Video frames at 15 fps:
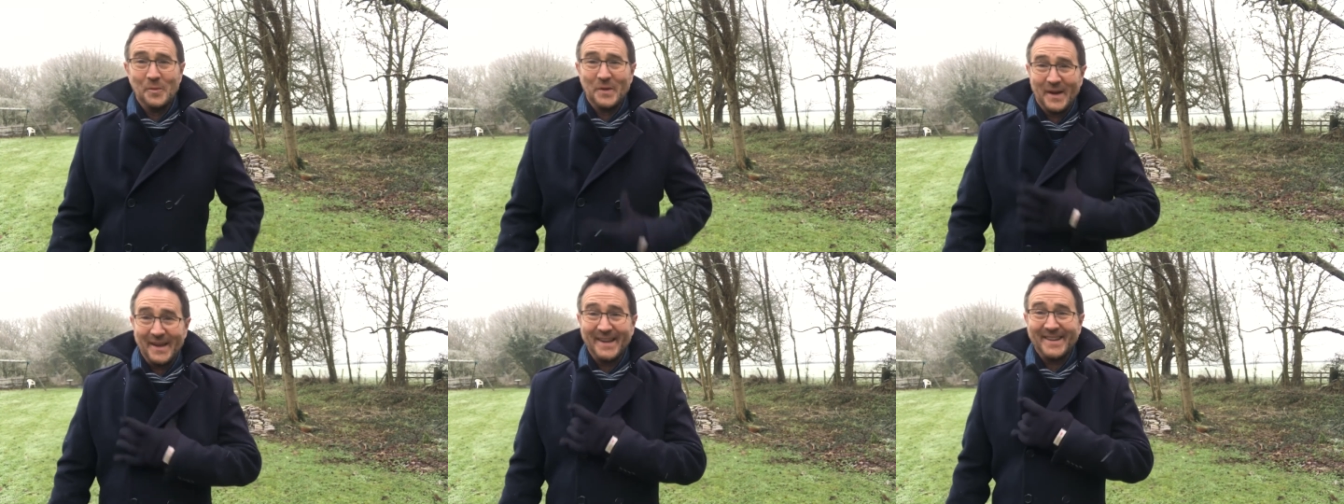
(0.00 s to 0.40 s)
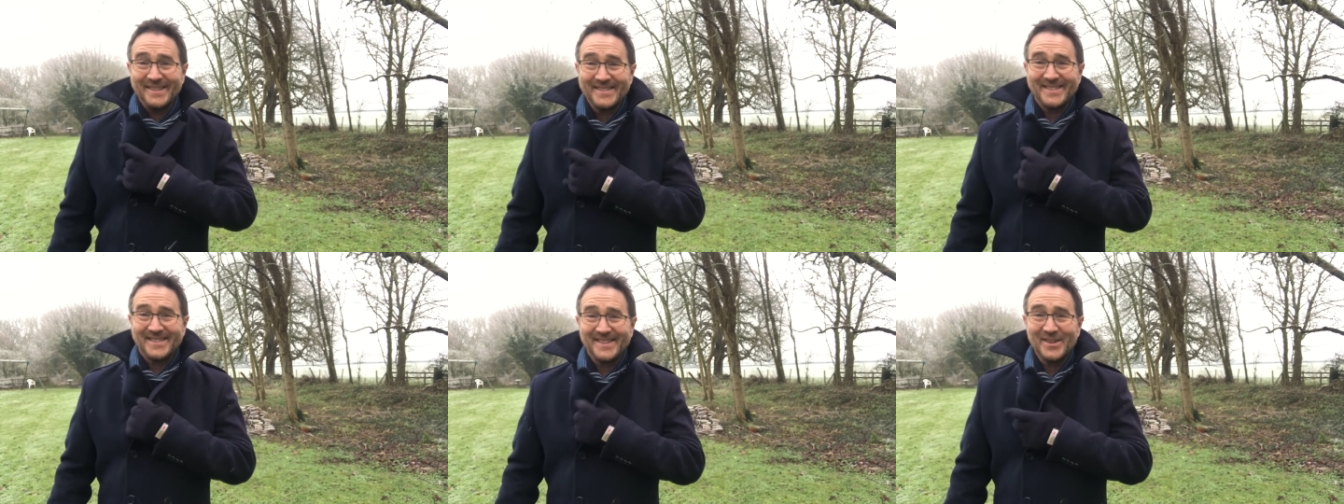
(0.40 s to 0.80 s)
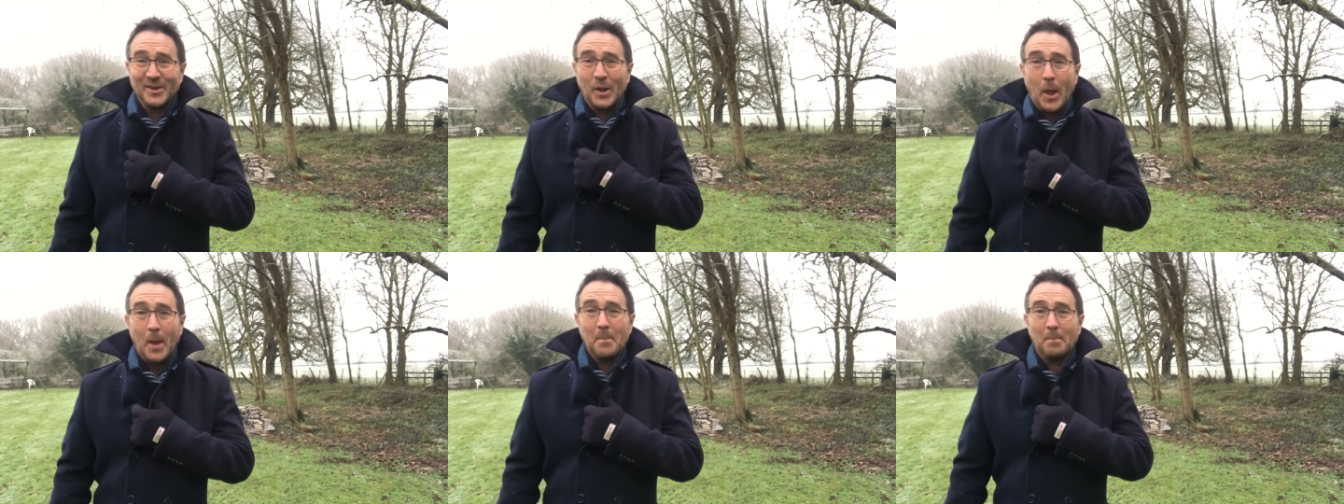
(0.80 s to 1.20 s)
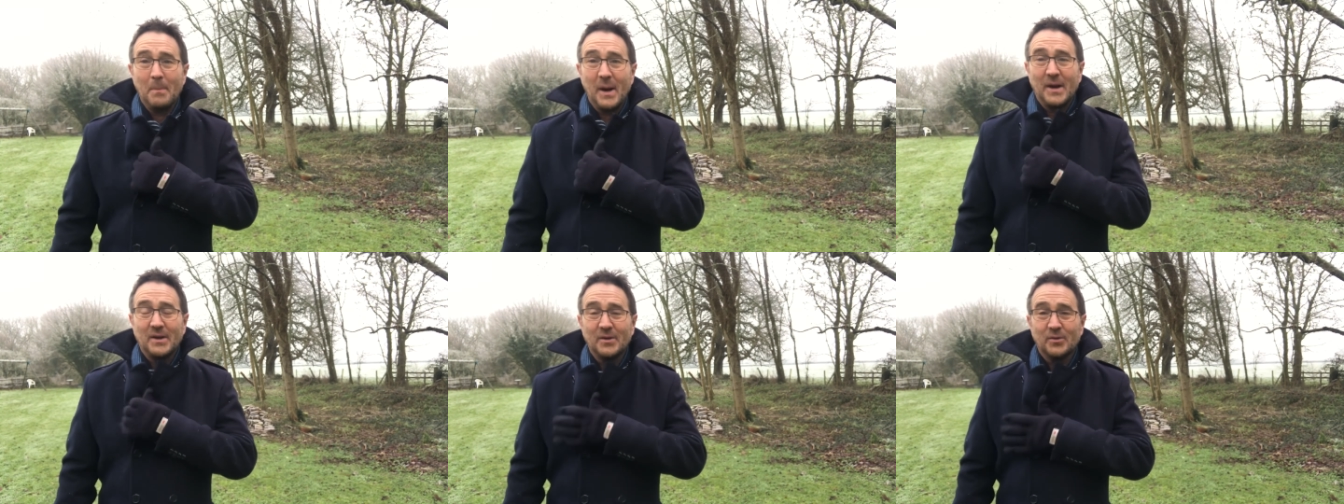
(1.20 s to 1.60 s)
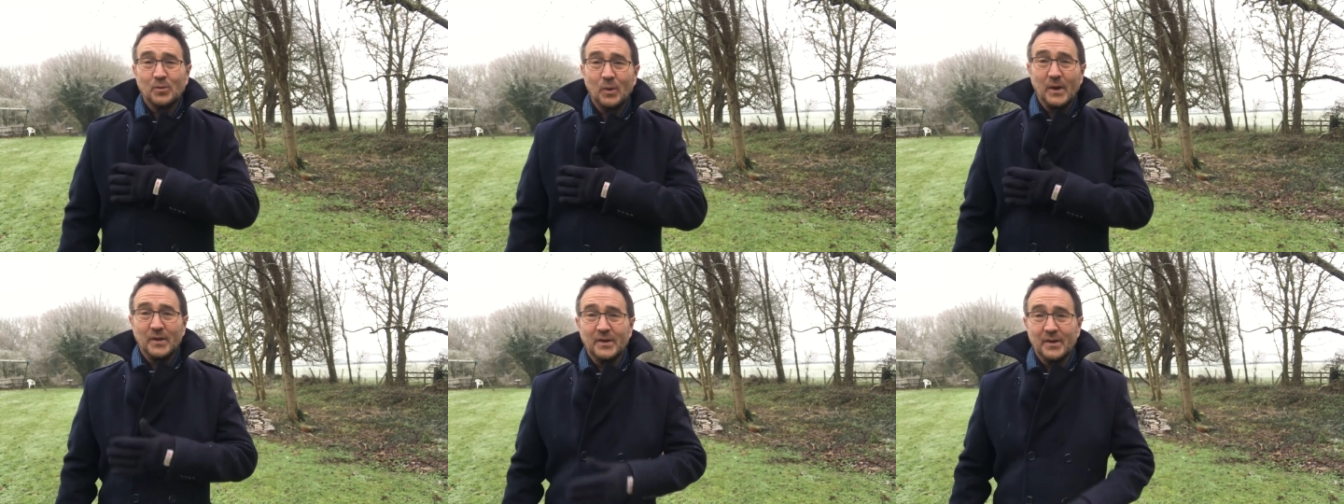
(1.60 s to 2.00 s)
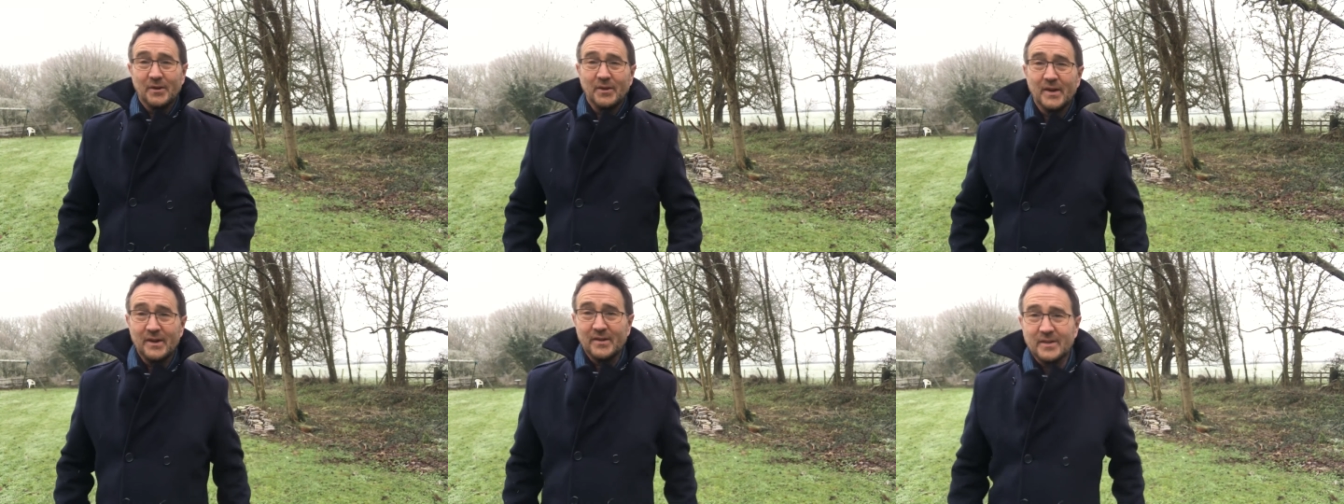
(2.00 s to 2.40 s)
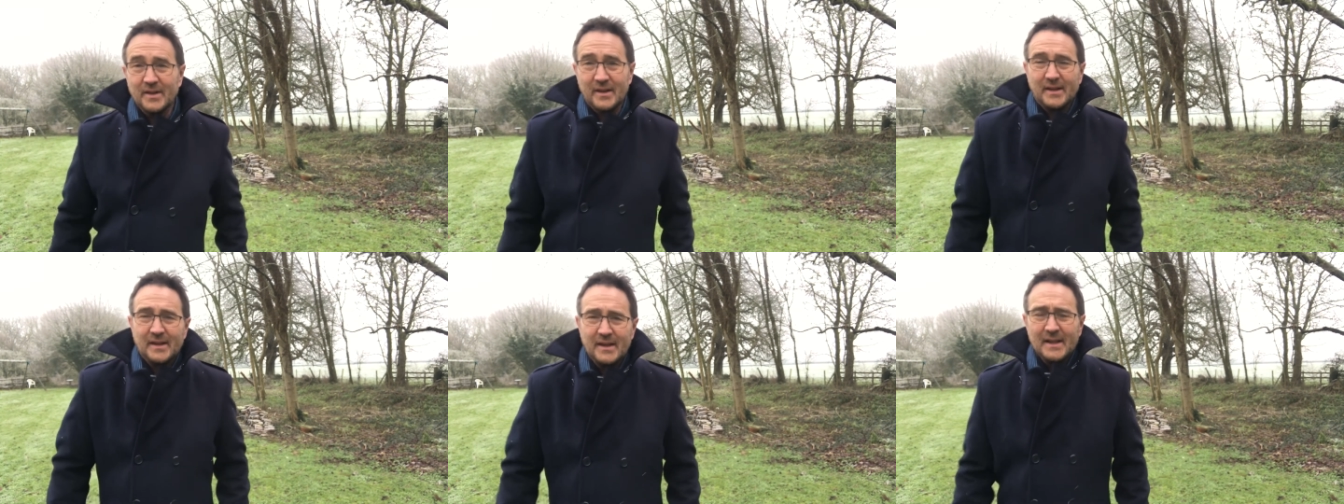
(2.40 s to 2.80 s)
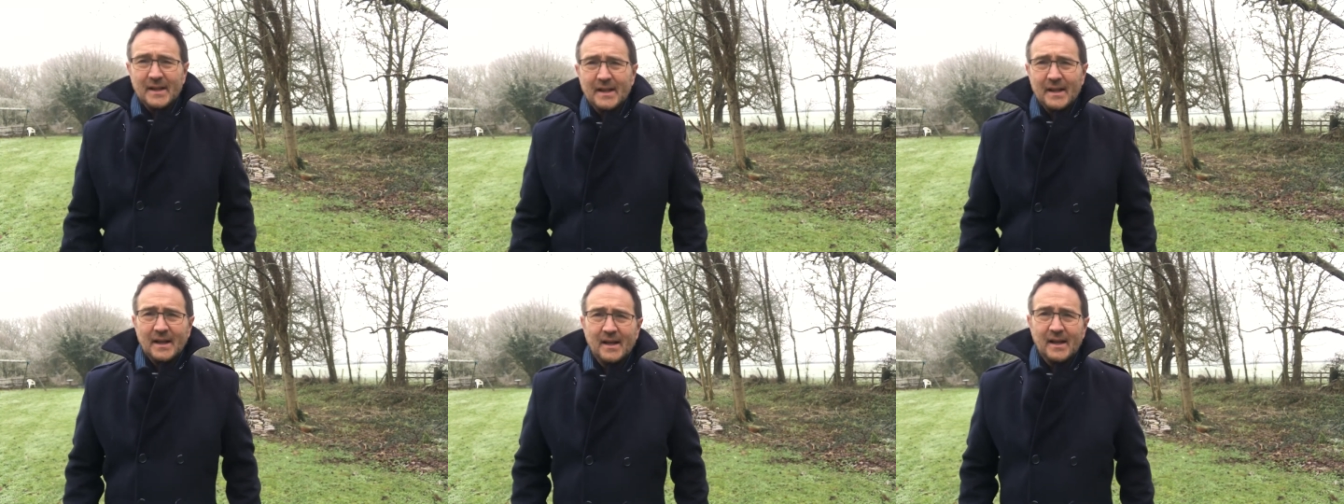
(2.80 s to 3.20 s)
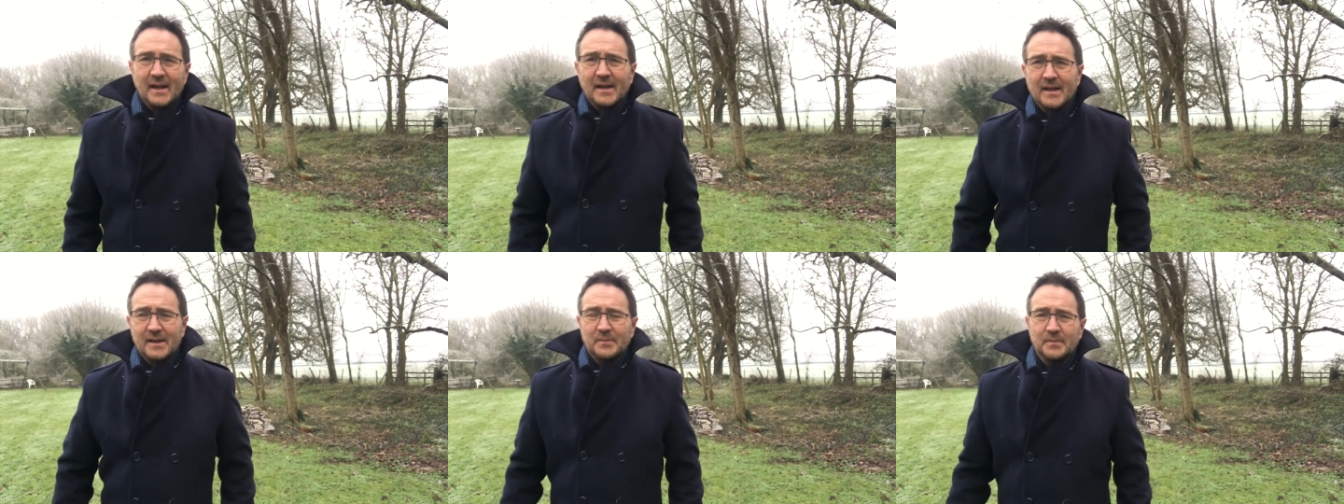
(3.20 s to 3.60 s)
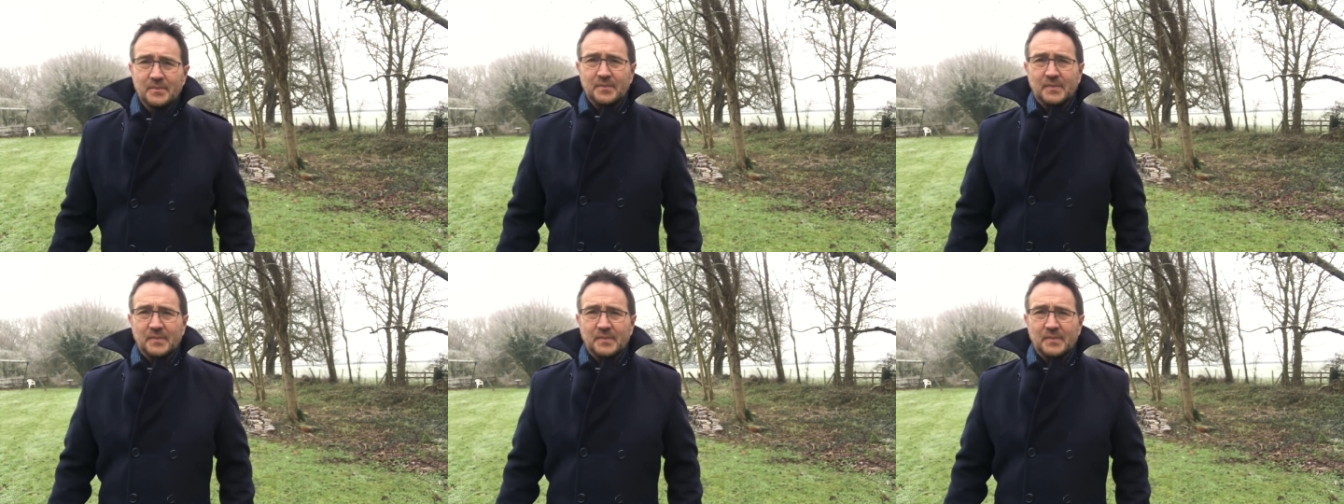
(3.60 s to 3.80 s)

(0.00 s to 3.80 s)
It is still minus one degrees here. Um,